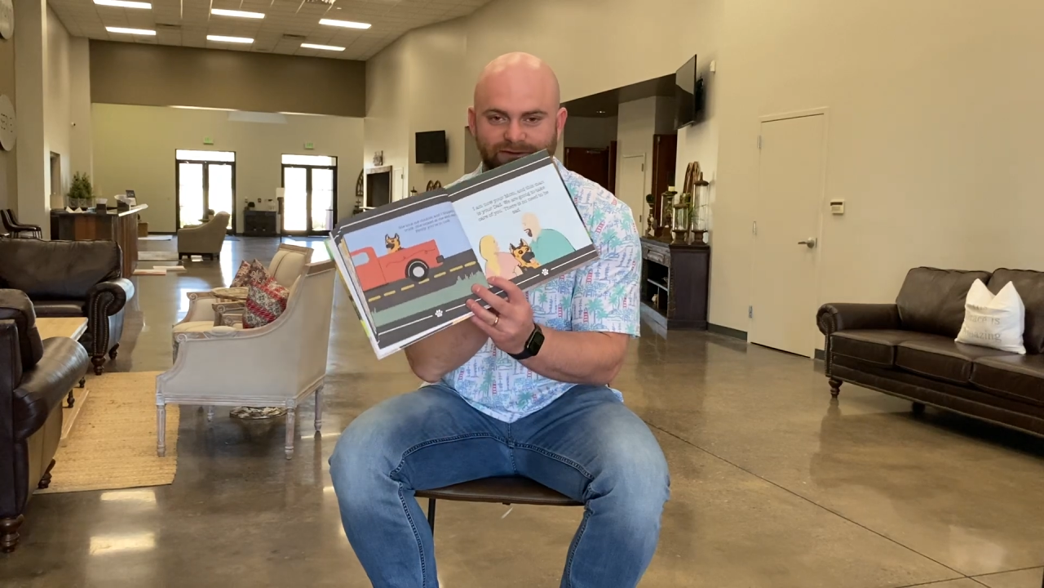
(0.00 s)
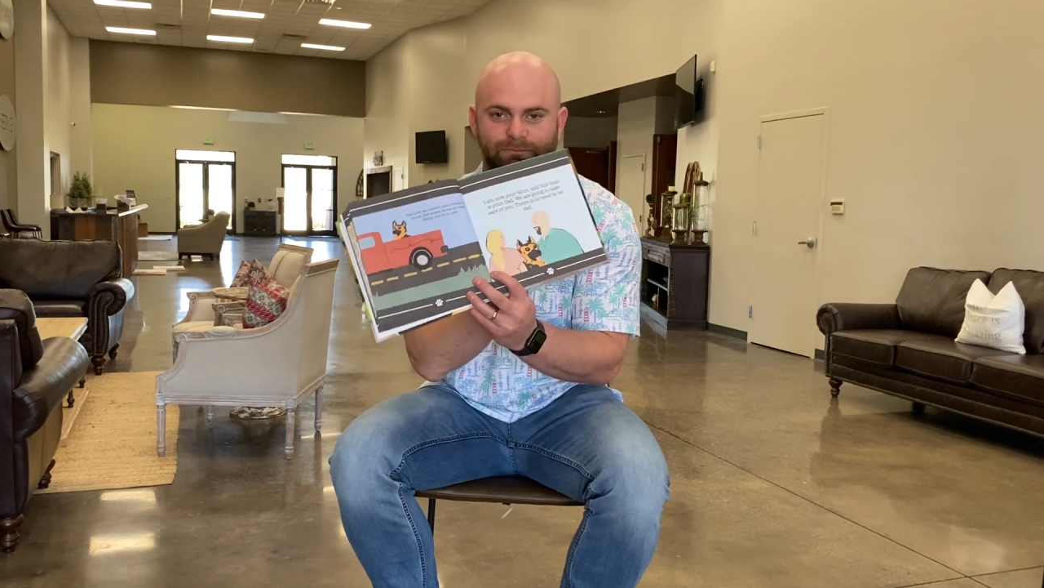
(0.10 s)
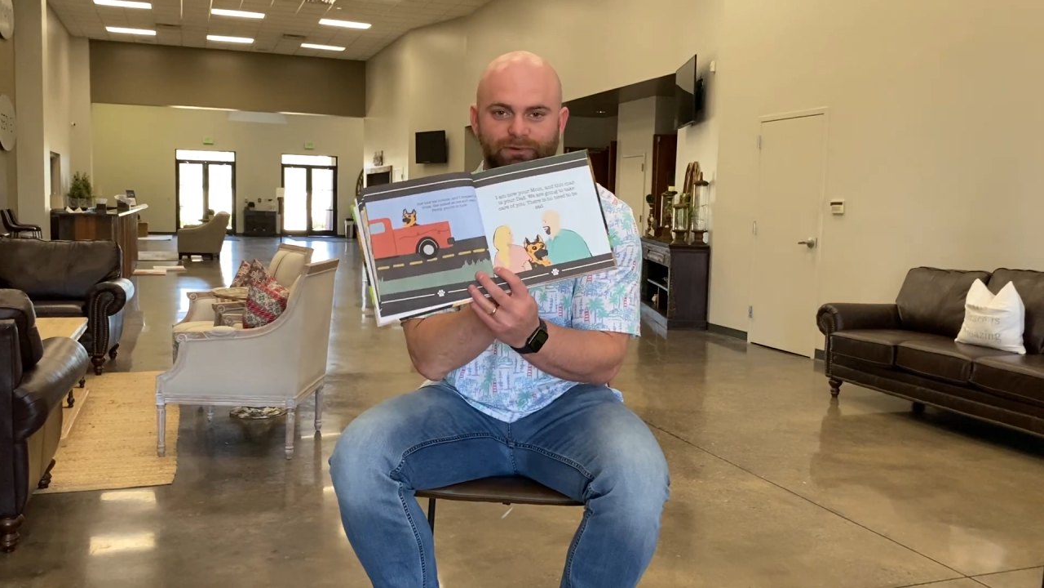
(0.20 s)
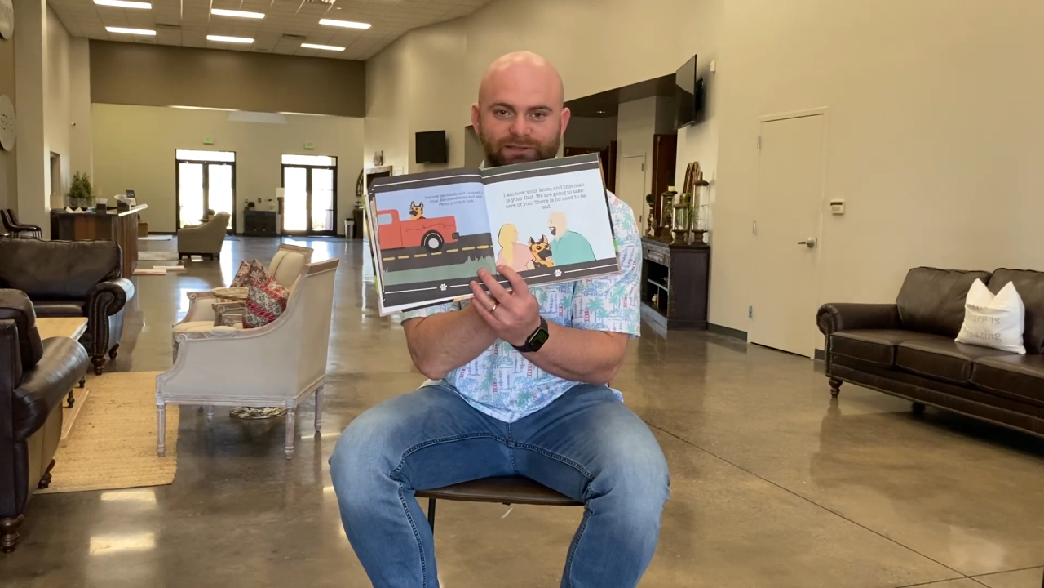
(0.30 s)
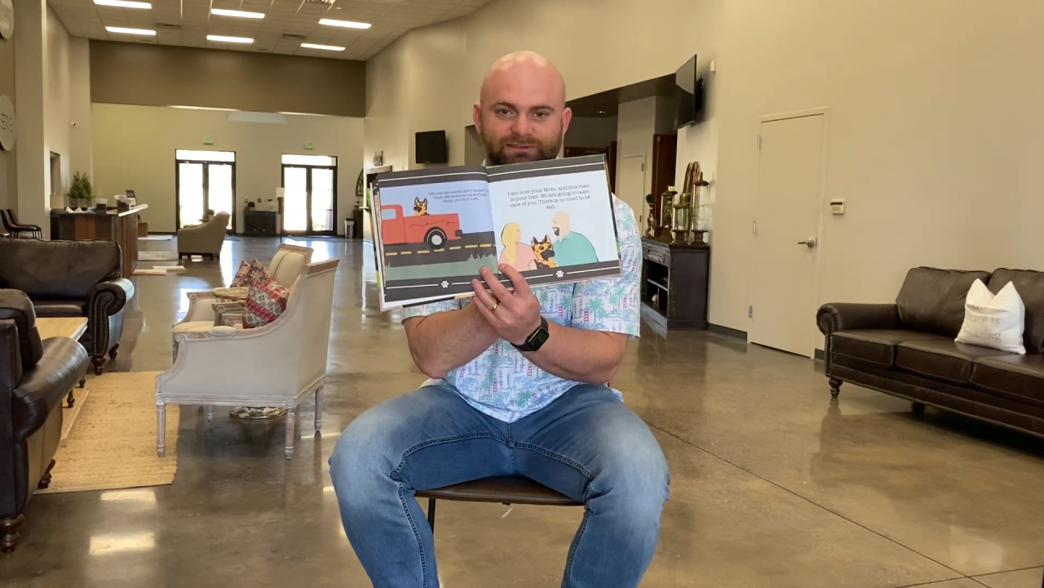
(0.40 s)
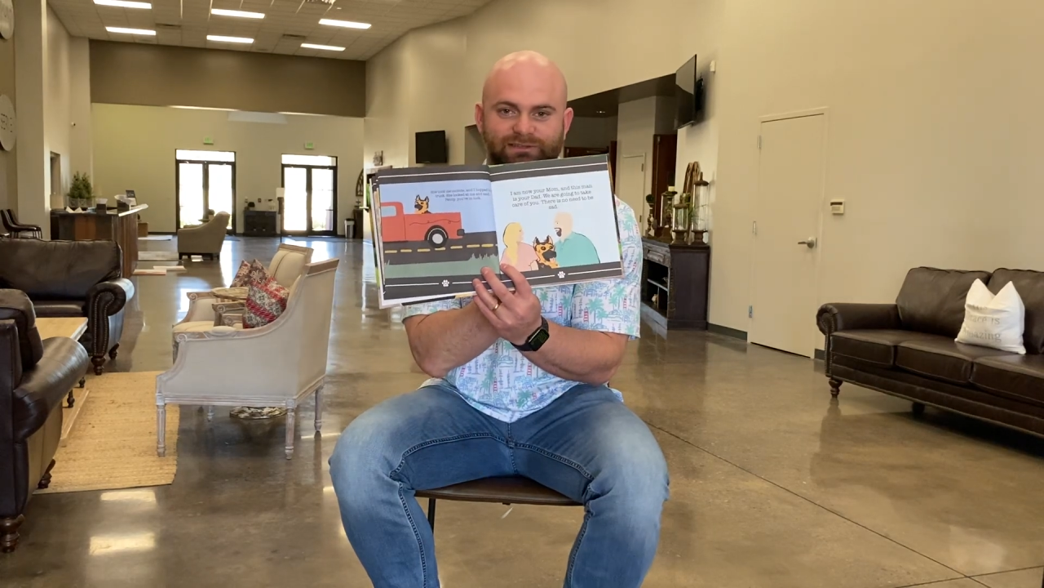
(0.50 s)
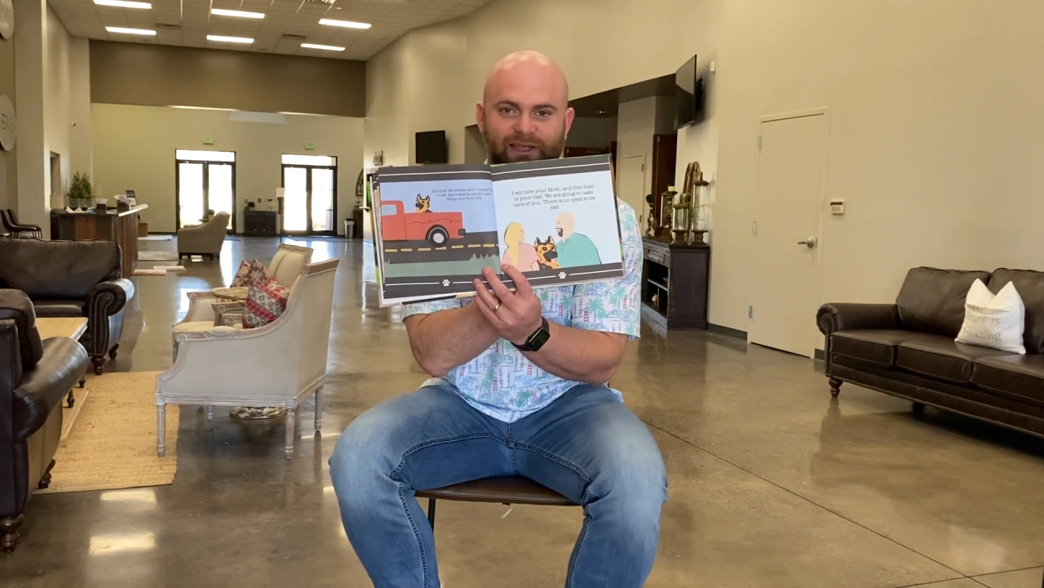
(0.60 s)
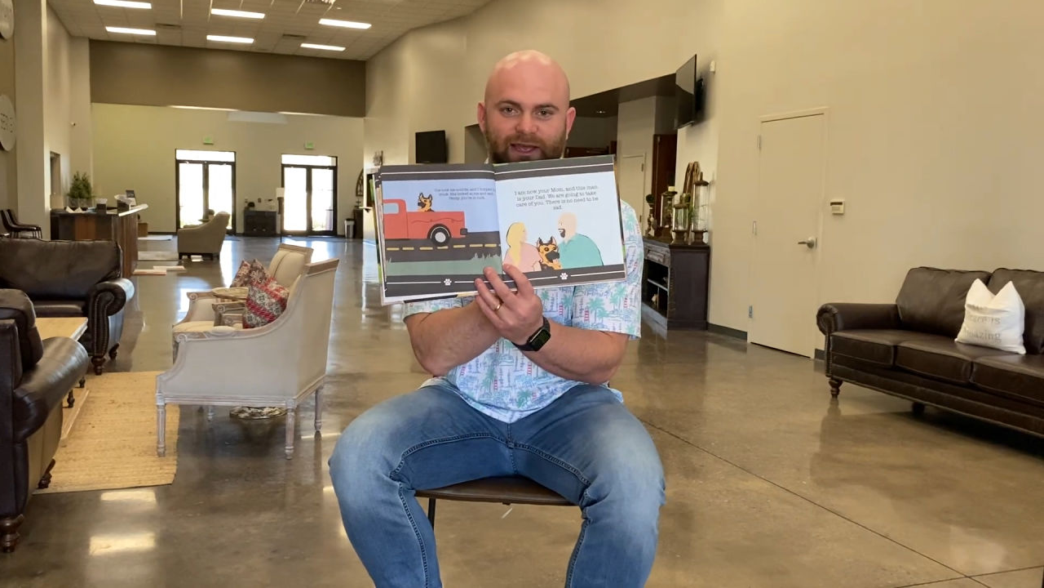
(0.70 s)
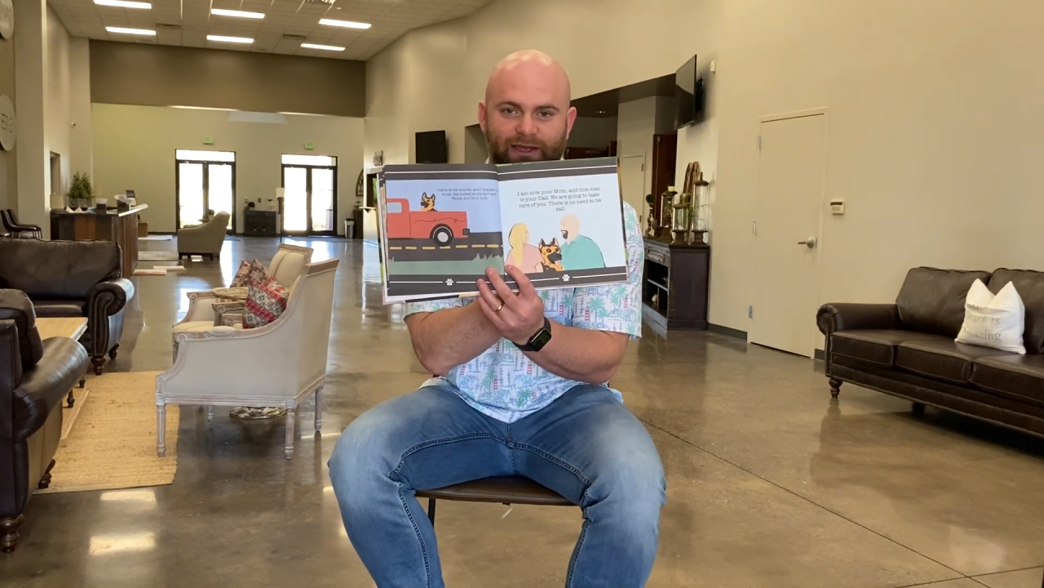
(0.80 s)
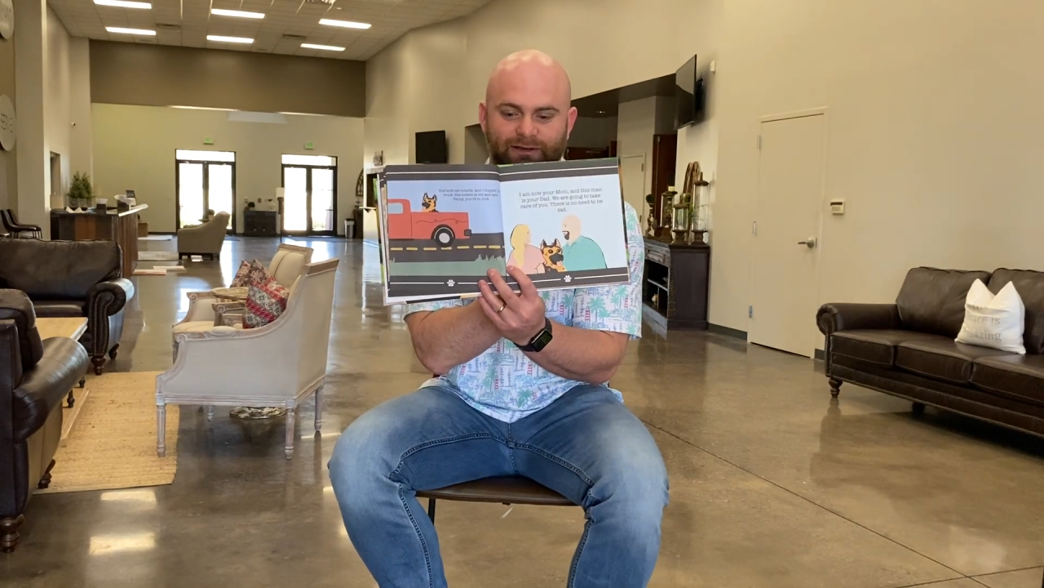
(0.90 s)
to be
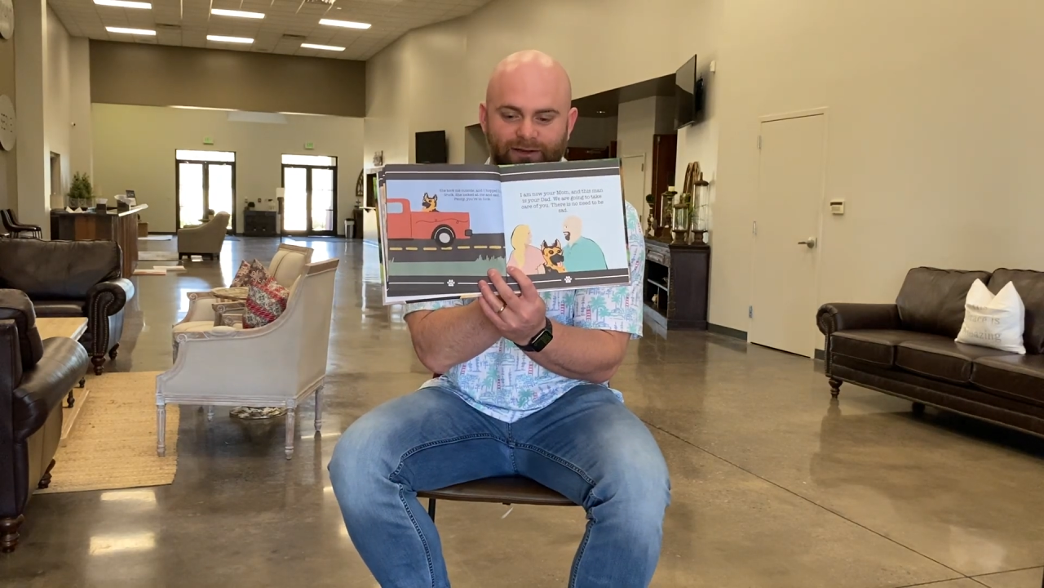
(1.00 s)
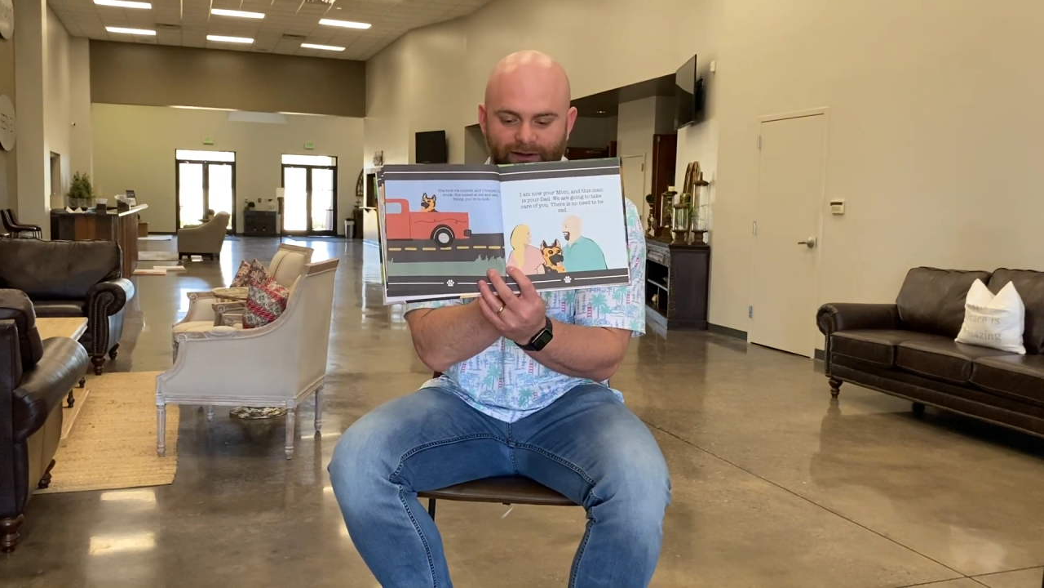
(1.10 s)
sad."